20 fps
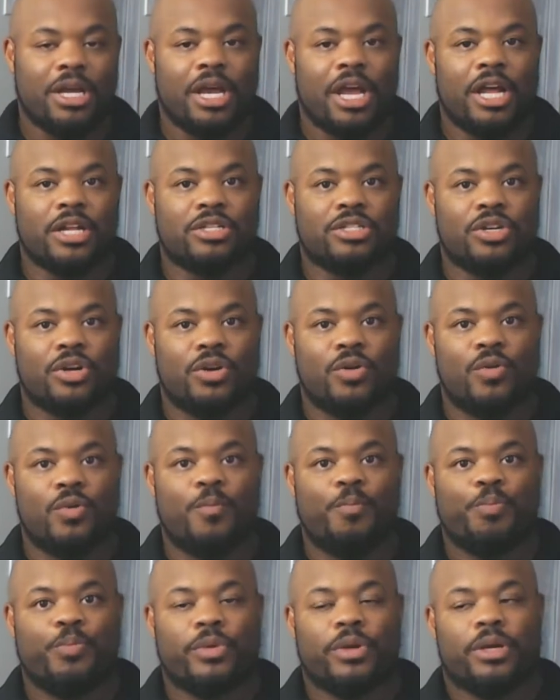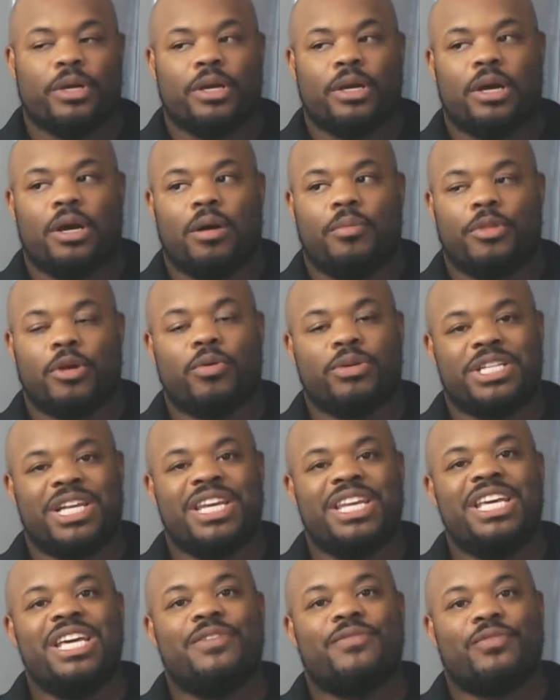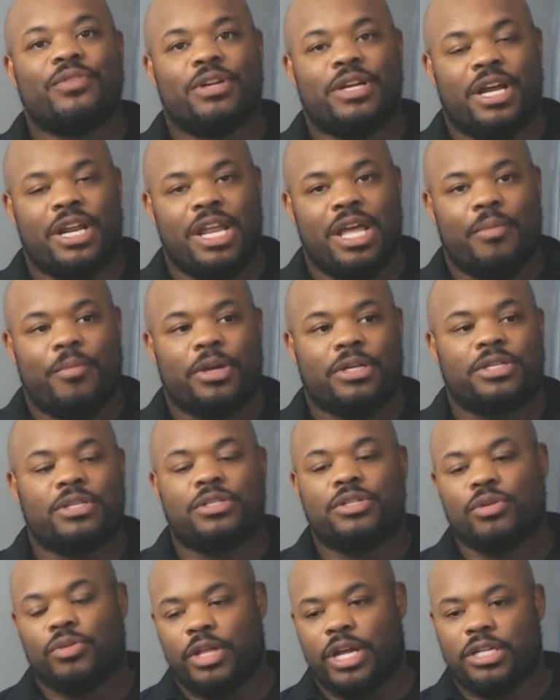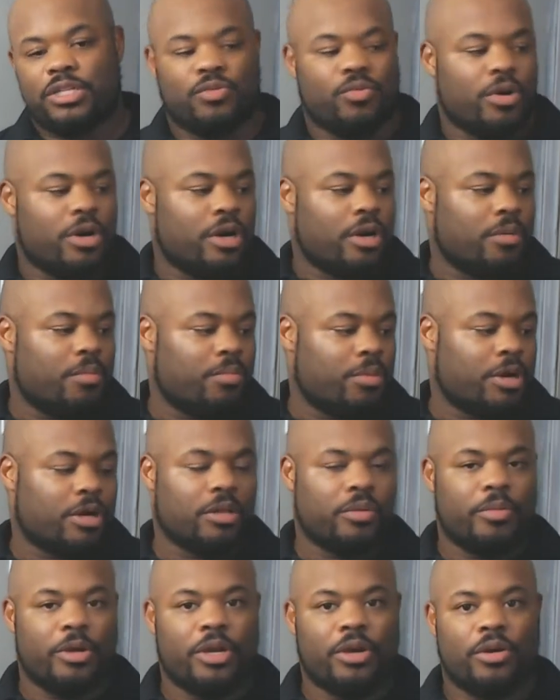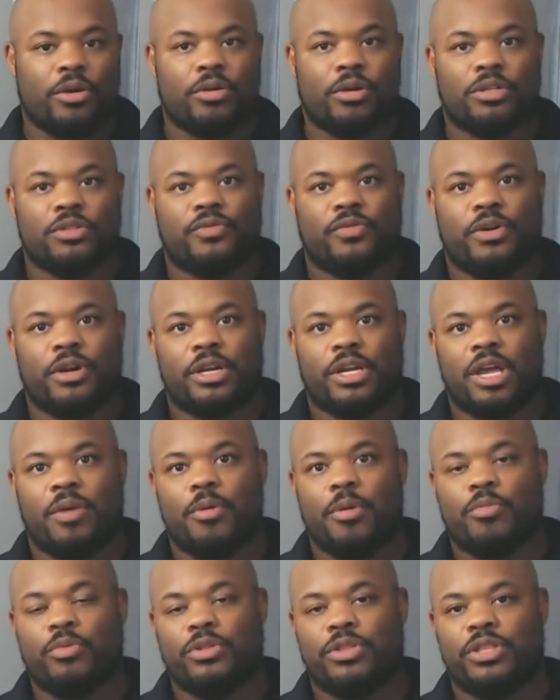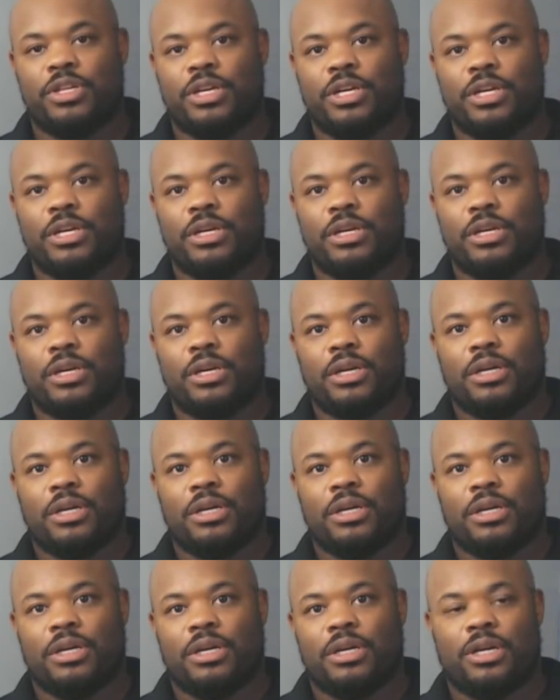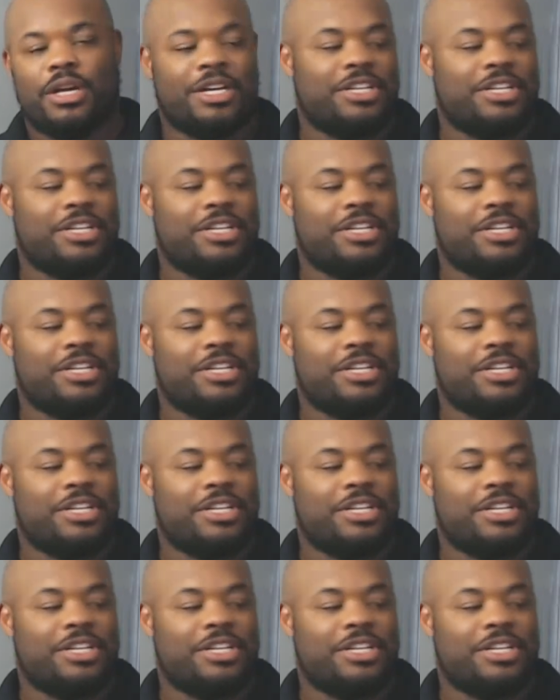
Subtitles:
And so there was a need for dynamics, and so that's where Bartolomeo Cristofari came up with the, I